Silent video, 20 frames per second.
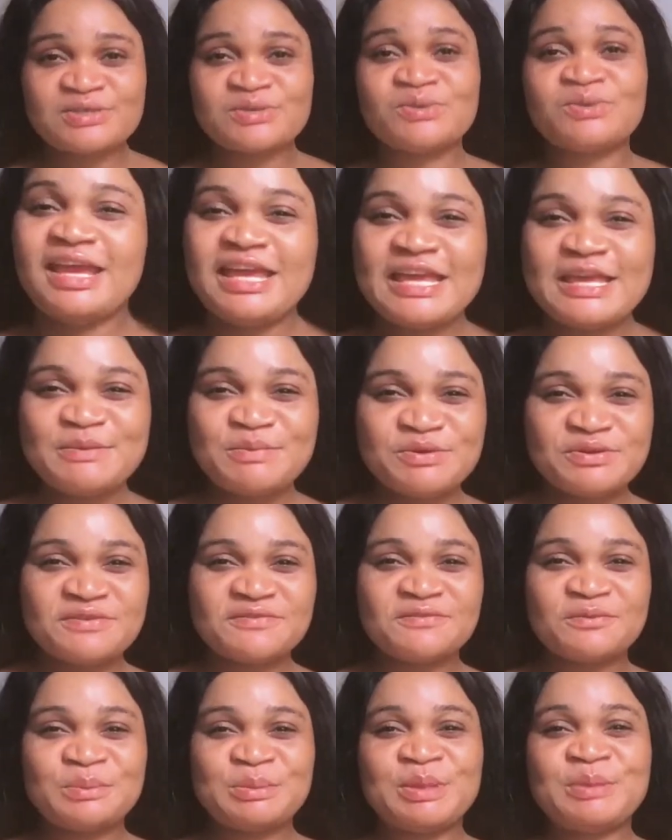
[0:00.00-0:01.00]
So hey
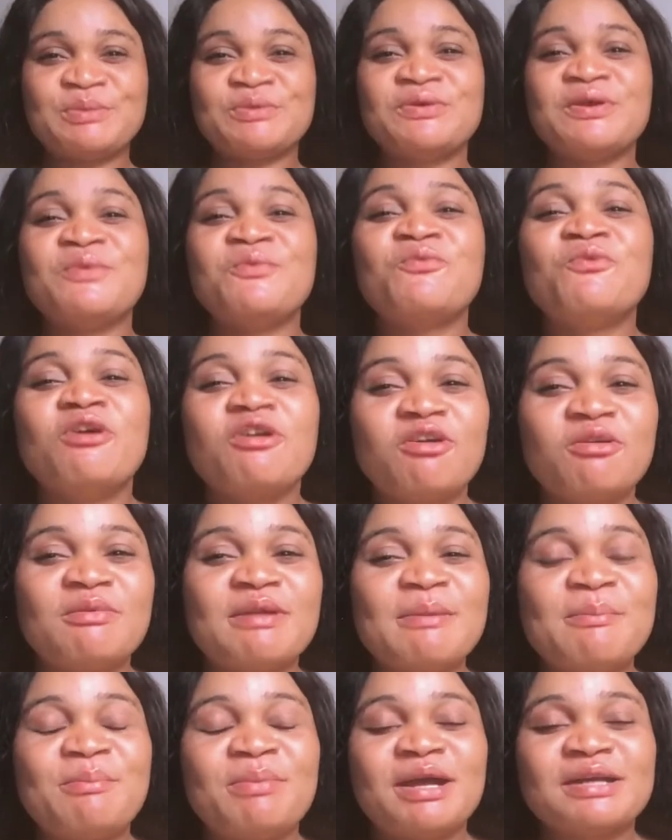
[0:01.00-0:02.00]
beautiful people, and welcome
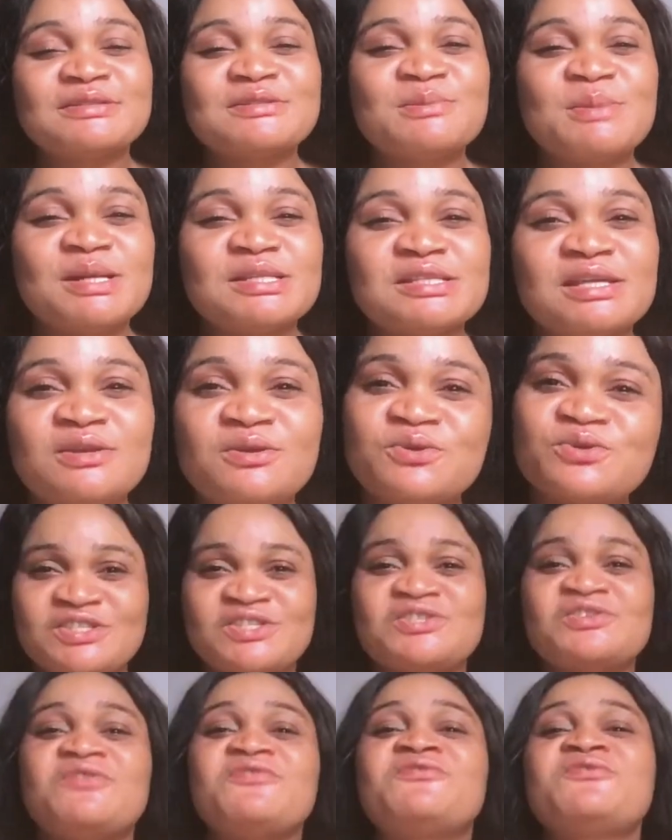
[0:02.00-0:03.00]
right back to my channel. If this
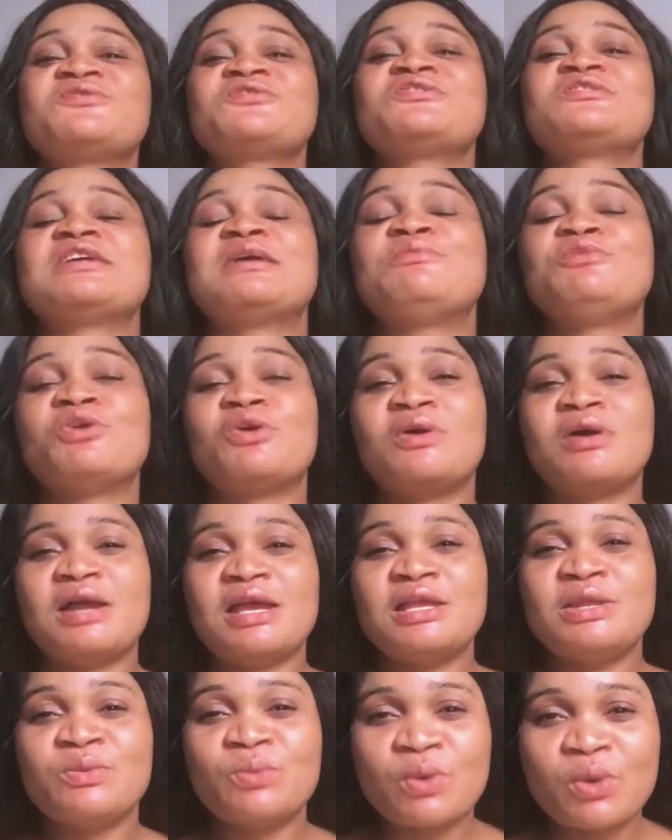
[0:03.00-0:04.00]
is your first time, you're
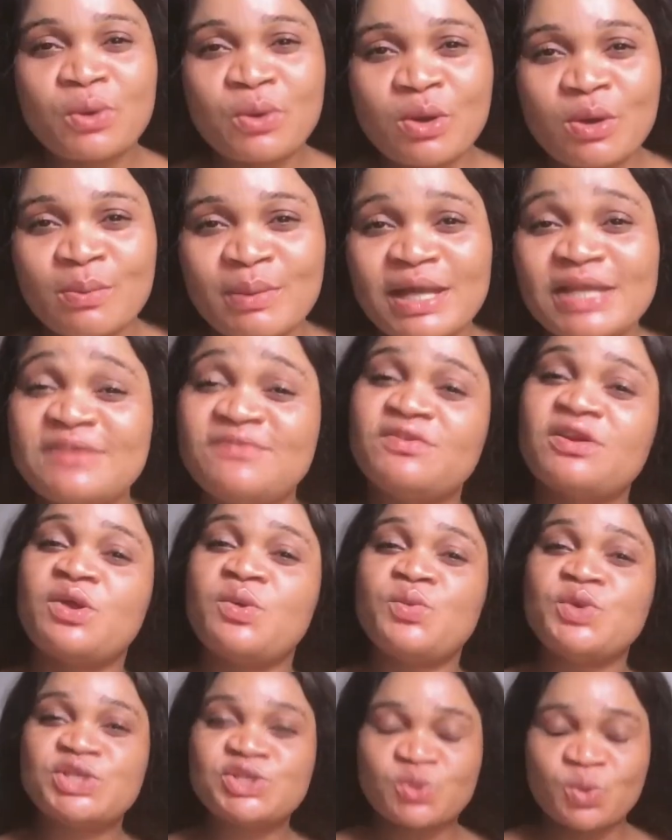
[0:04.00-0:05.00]
highly welcome, and if you're a
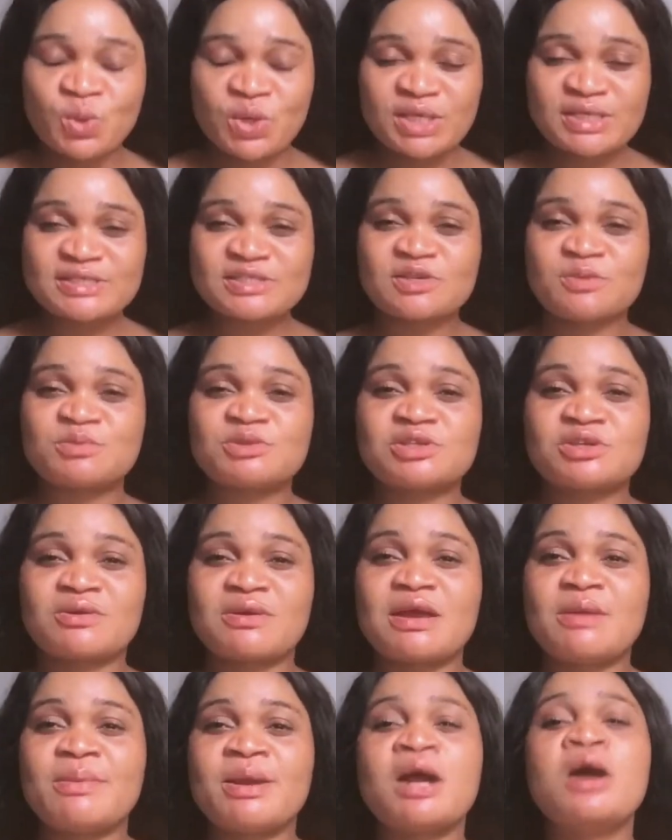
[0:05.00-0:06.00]
returning
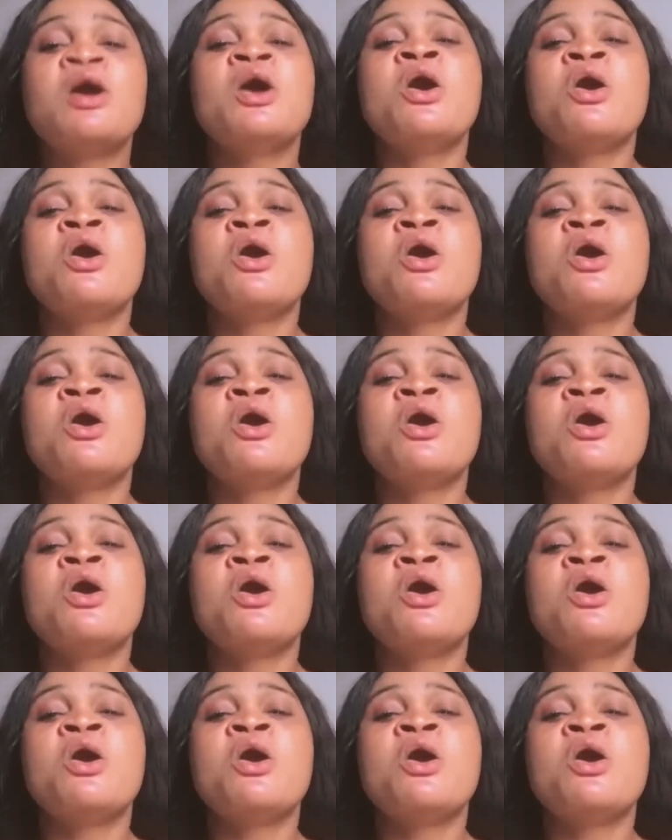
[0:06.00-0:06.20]
subscriber,